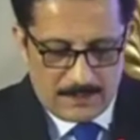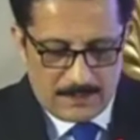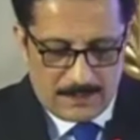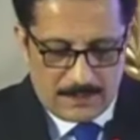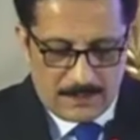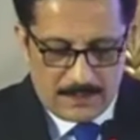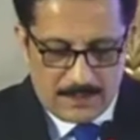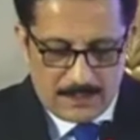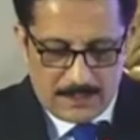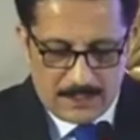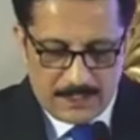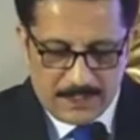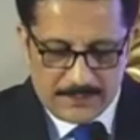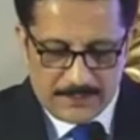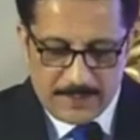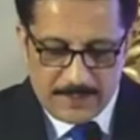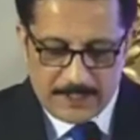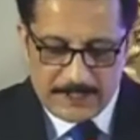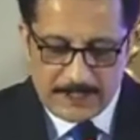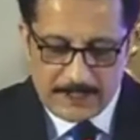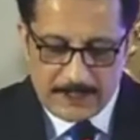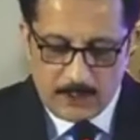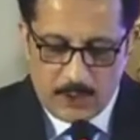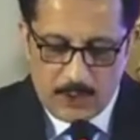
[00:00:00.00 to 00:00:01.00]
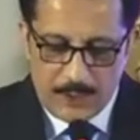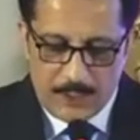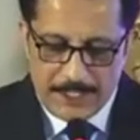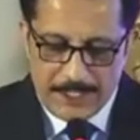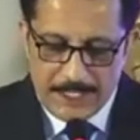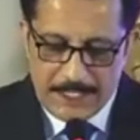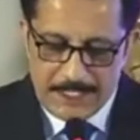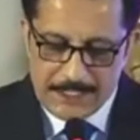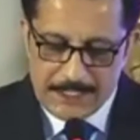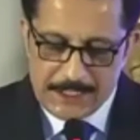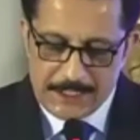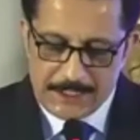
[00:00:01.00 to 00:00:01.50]
Respected
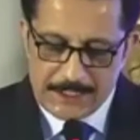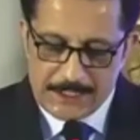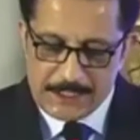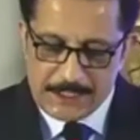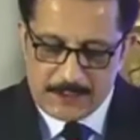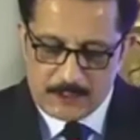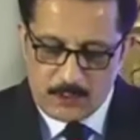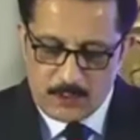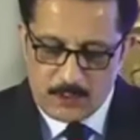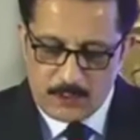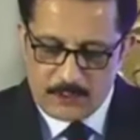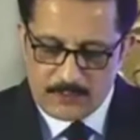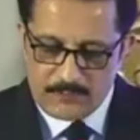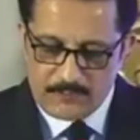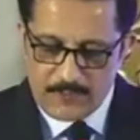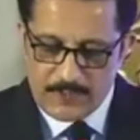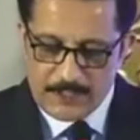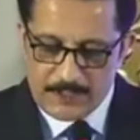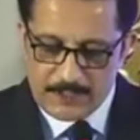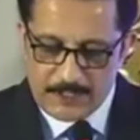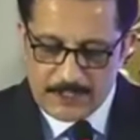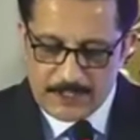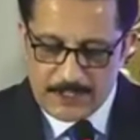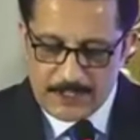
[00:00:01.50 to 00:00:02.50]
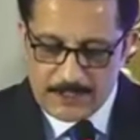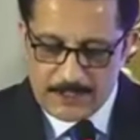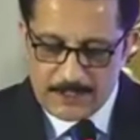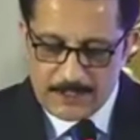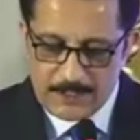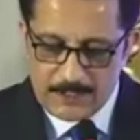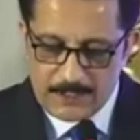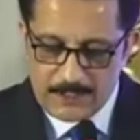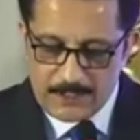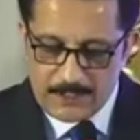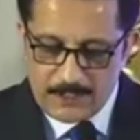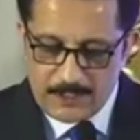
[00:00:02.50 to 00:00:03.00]
audience, it is noteworthy
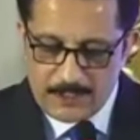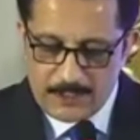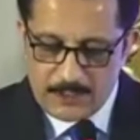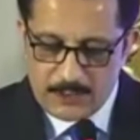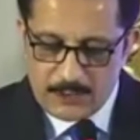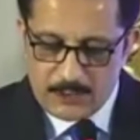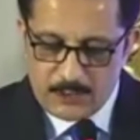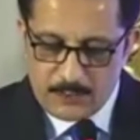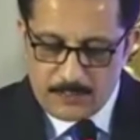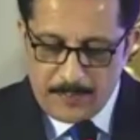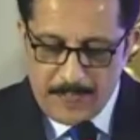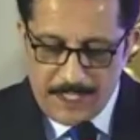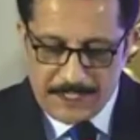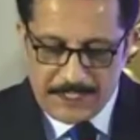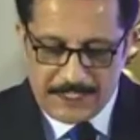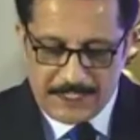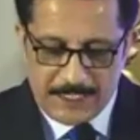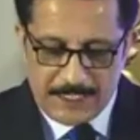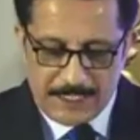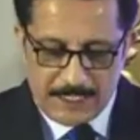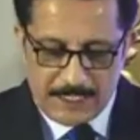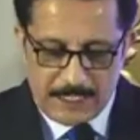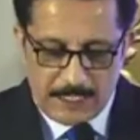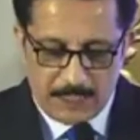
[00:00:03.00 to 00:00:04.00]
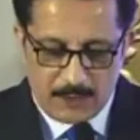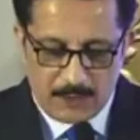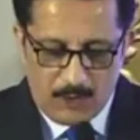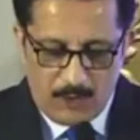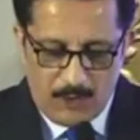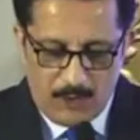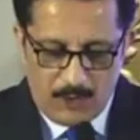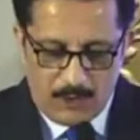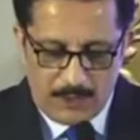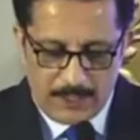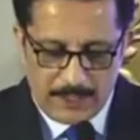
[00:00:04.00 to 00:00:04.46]
to mention that all the